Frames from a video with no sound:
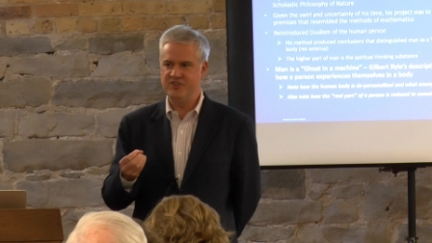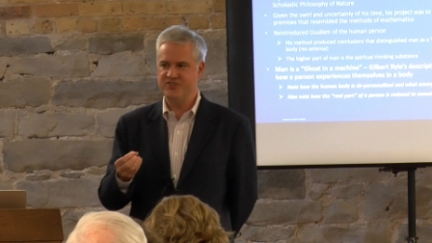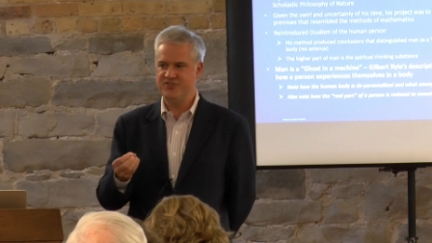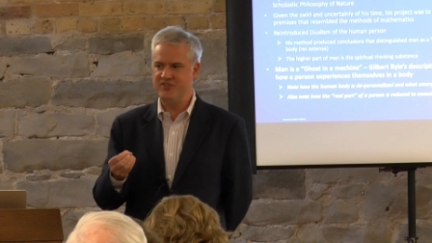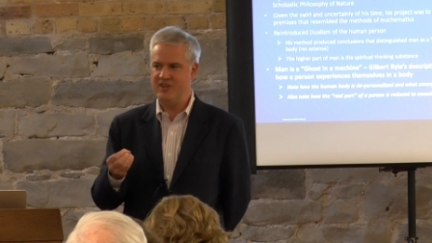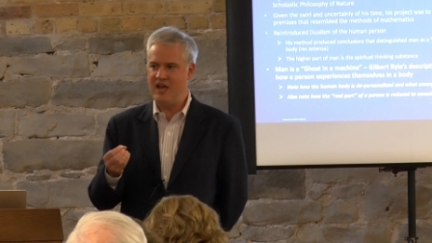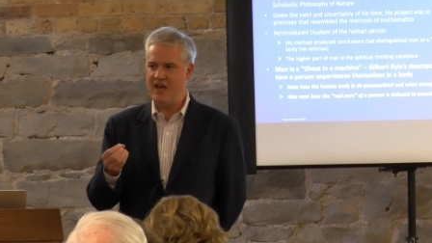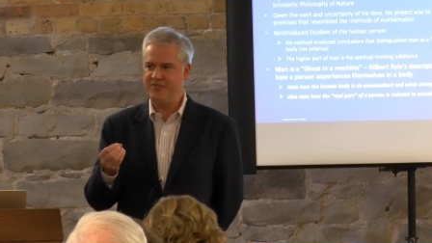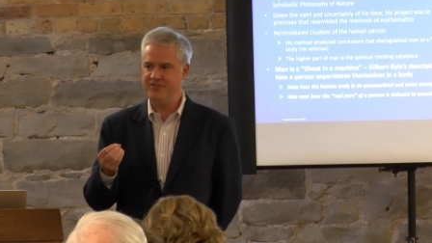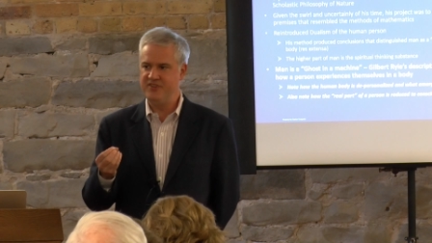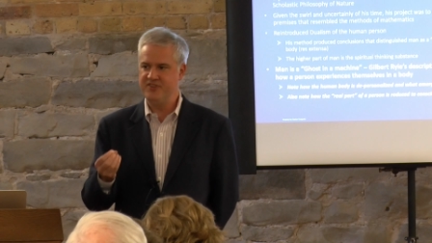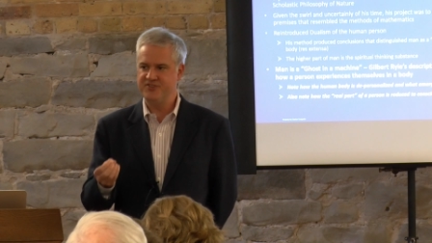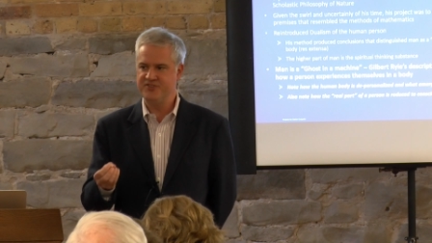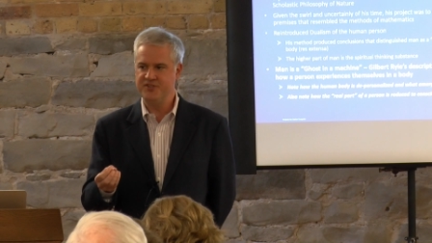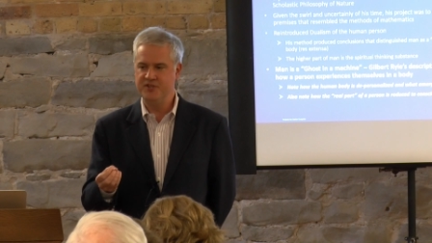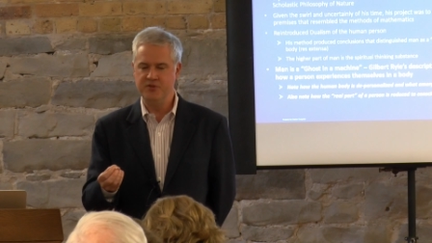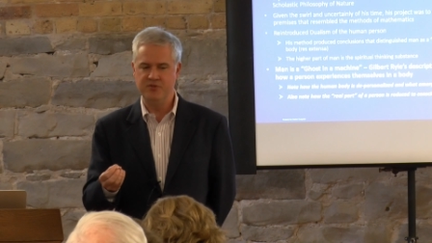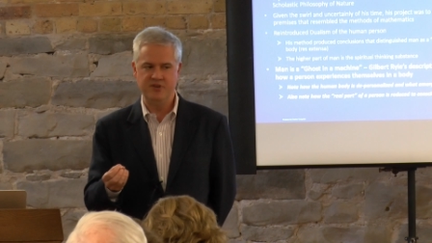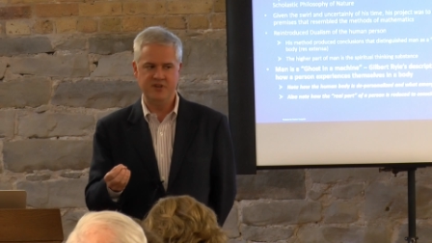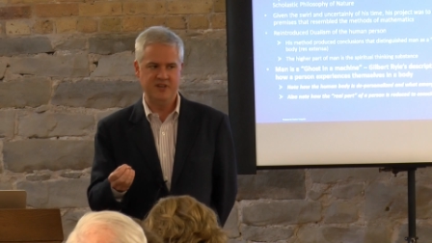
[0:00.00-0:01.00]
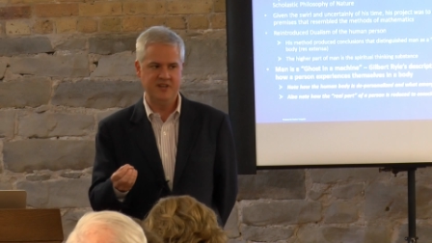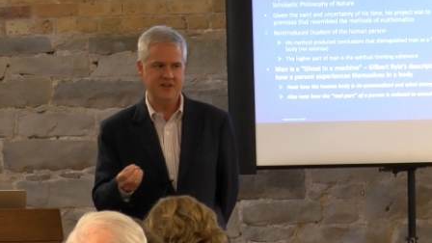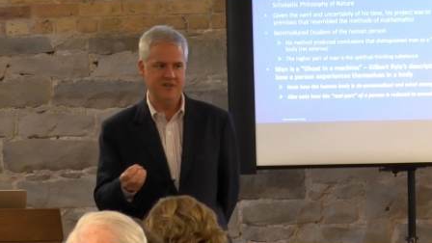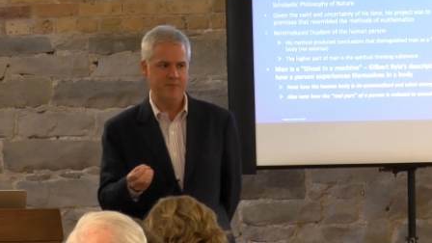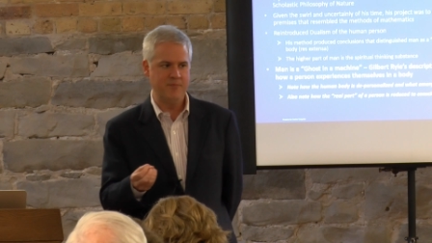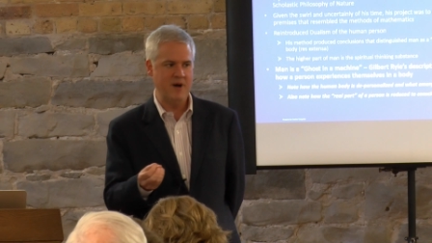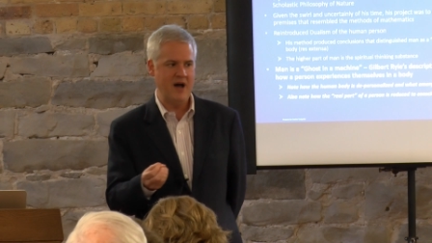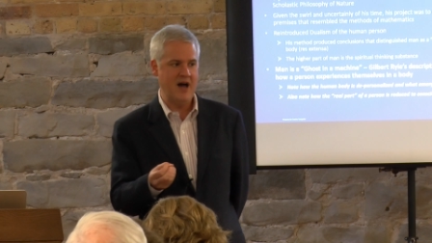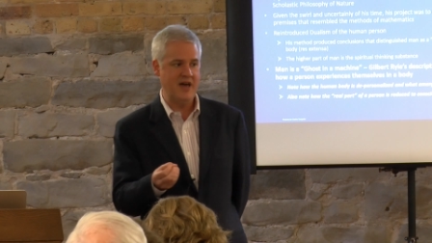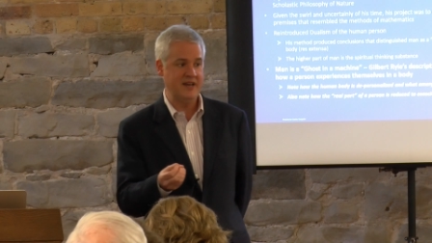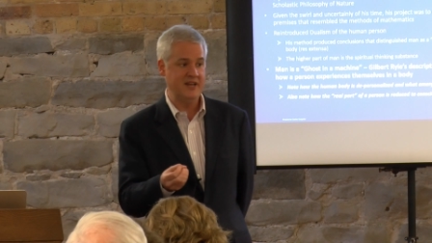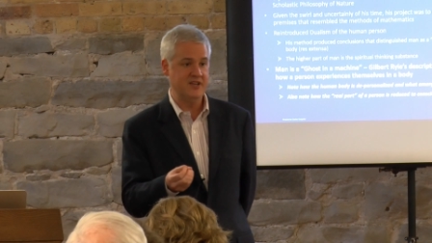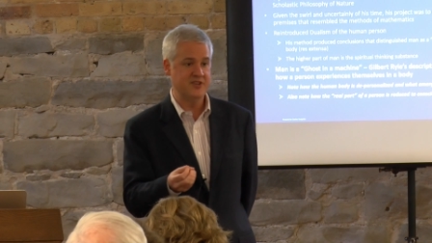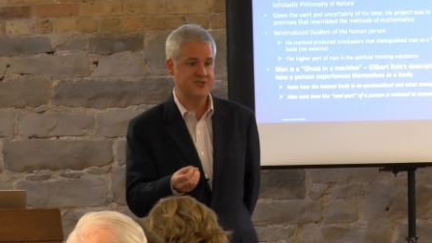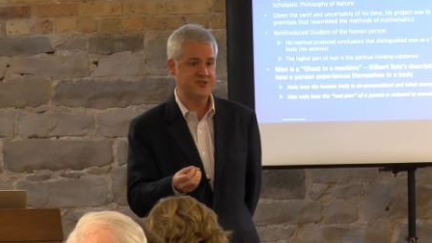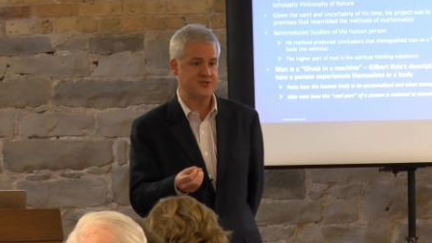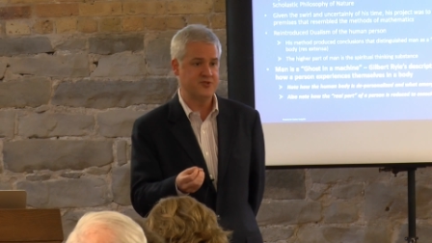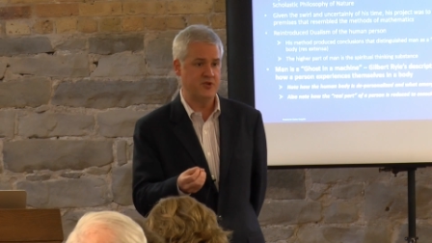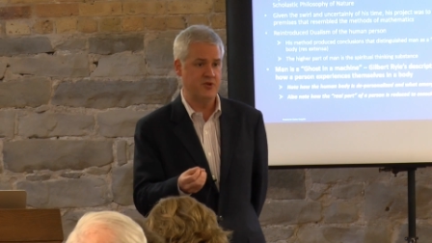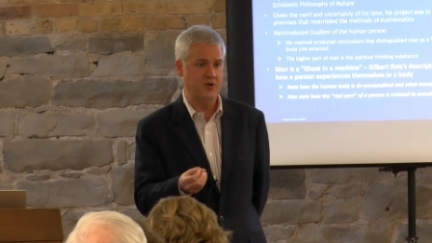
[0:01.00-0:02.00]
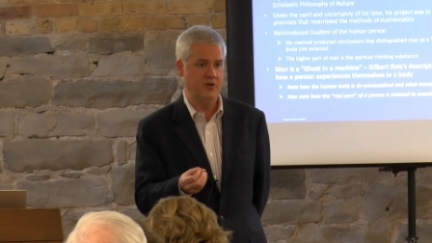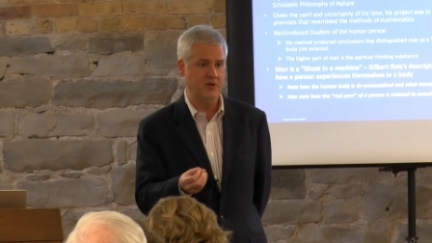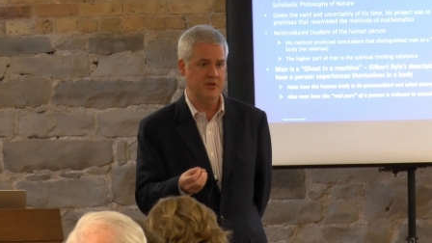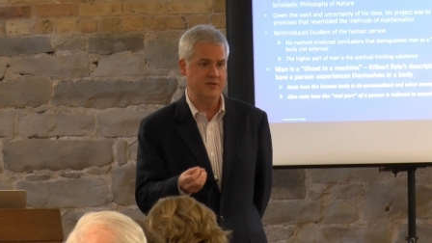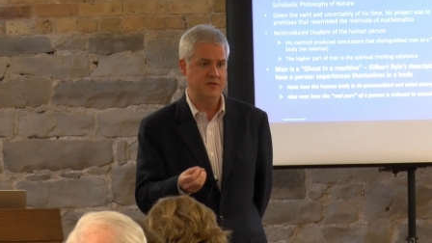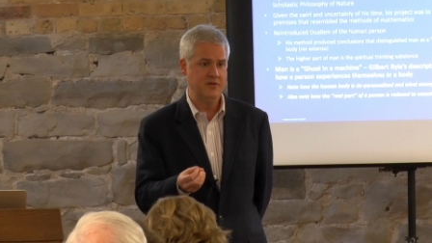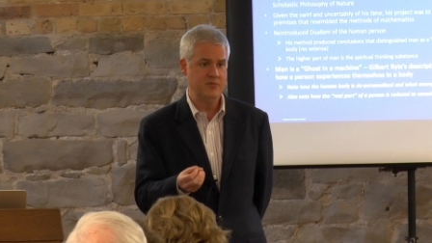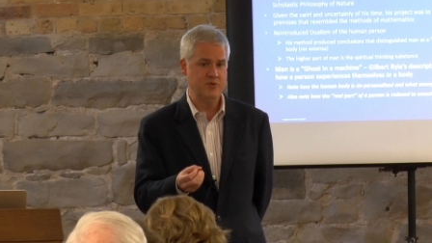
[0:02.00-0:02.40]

is not this unity of body and soul,